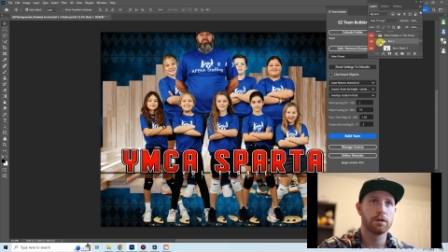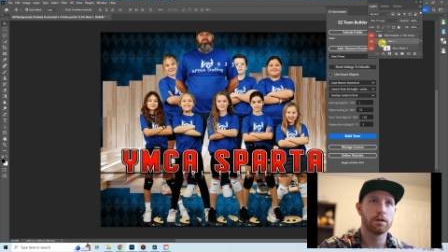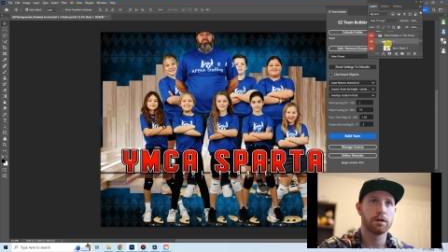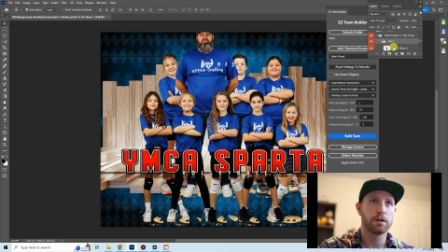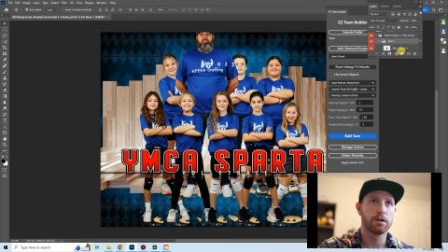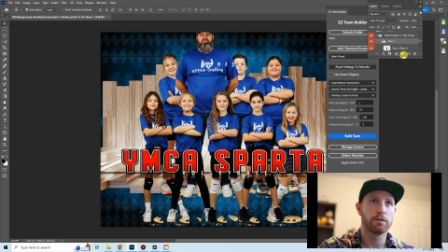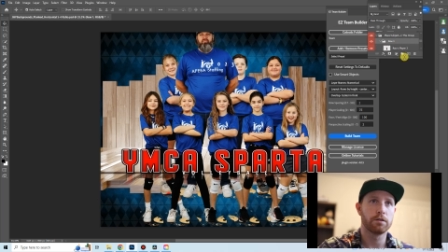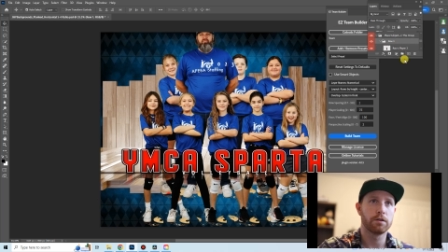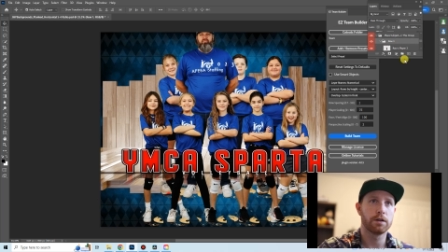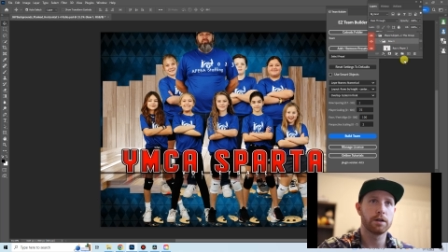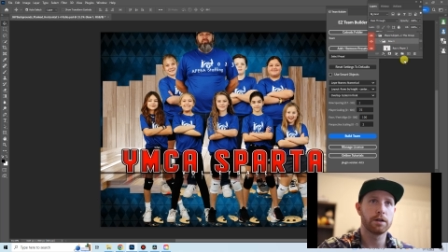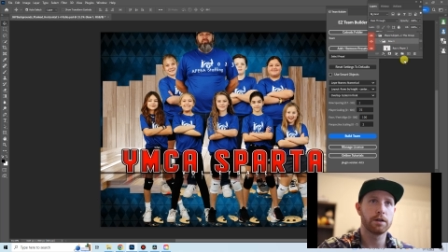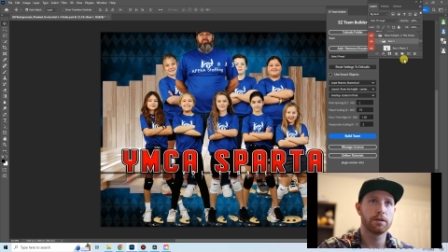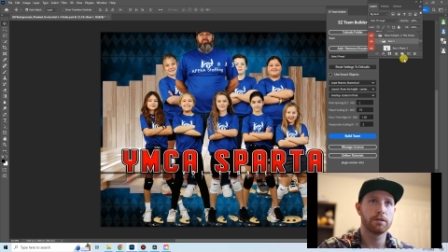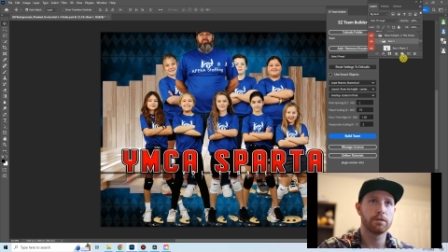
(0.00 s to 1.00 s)
All
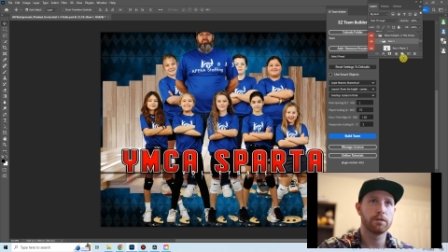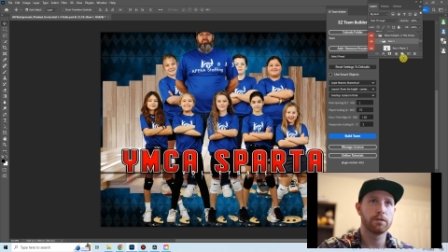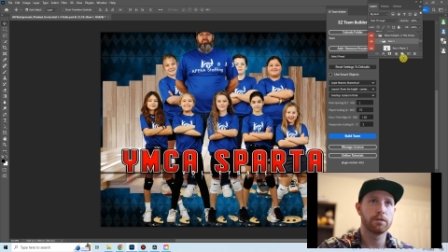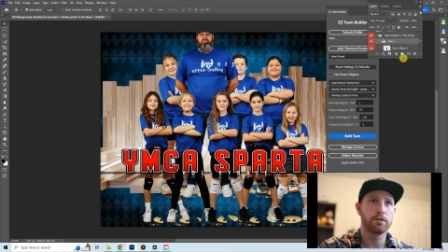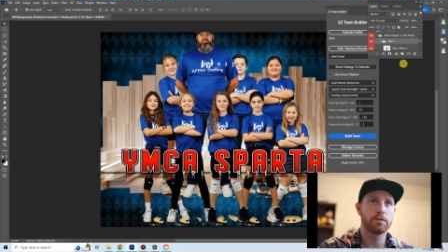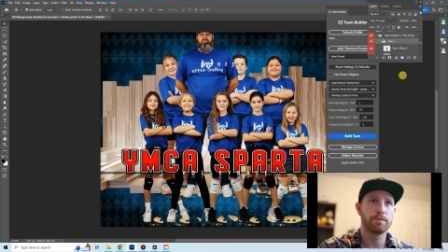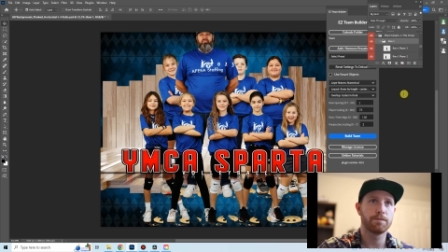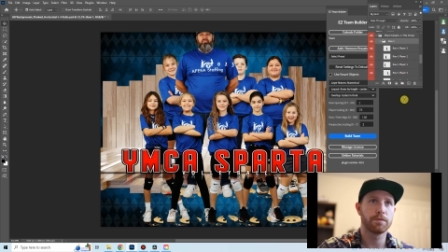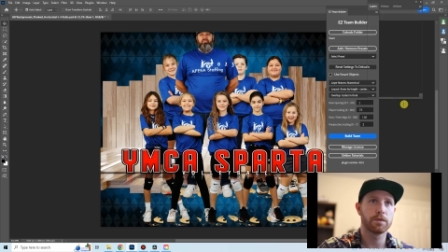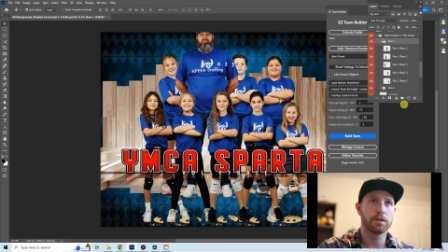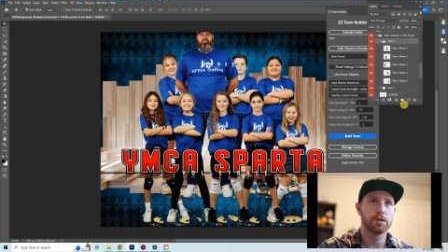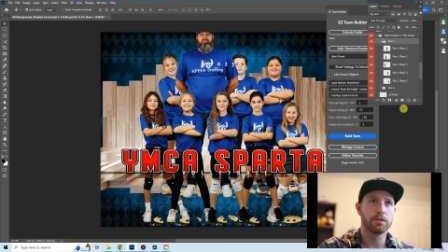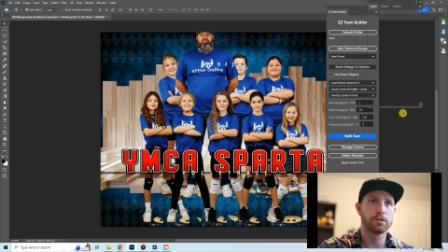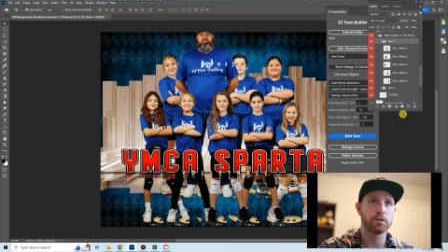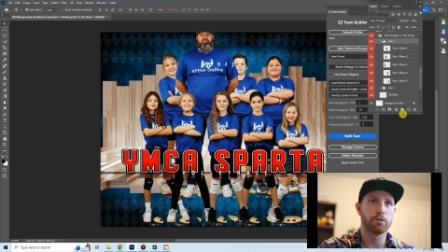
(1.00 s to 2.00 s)
right.
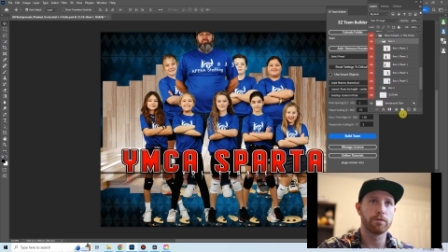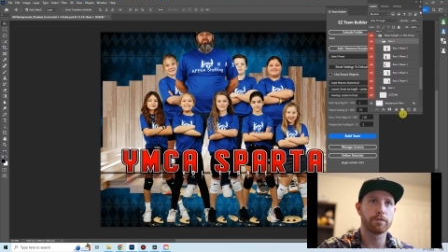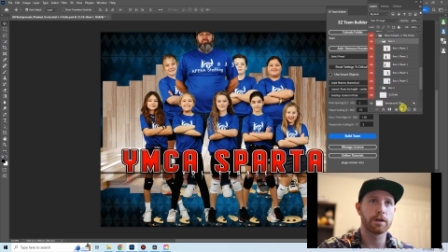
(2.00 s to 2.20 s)
So we've